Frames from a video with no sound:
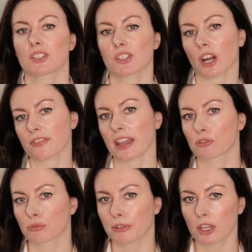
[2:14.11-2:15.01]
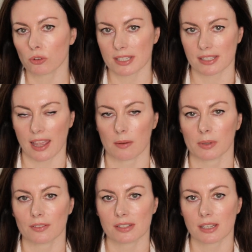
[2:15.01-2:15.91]
to start that rigorous
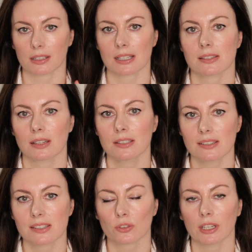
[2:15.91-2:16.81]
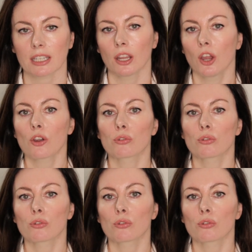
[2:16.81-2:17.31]
habit of daily sunscreen,